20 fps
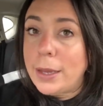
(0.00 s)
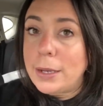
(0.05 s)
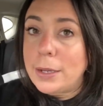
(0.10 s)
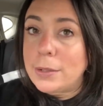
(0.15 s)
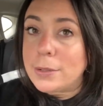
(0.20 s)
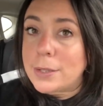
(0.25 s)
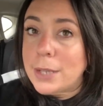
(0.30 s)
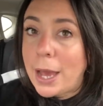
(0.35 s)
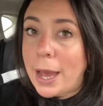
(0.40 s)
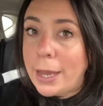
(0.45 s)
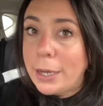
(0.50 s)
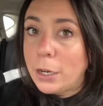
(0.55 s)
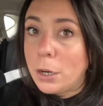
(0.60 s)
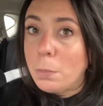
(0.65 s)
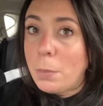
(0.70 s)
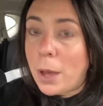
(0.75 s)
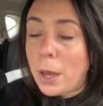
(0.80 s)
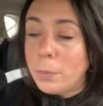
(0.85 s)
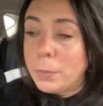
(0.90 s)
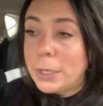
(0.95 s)
an
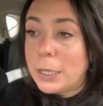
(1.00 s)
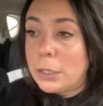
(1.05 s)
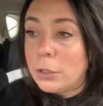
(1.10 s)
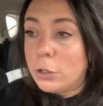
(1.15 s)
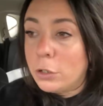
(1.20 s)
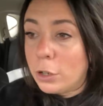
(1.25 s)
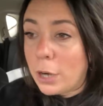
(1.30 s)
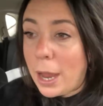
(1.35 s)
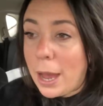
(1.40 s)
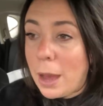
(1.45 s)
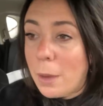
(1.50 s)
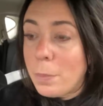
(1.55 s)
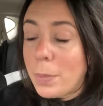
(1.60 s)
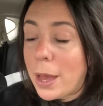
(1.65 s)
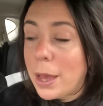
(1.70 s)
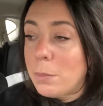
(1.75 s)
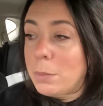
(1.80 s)
entire pumpkin crop.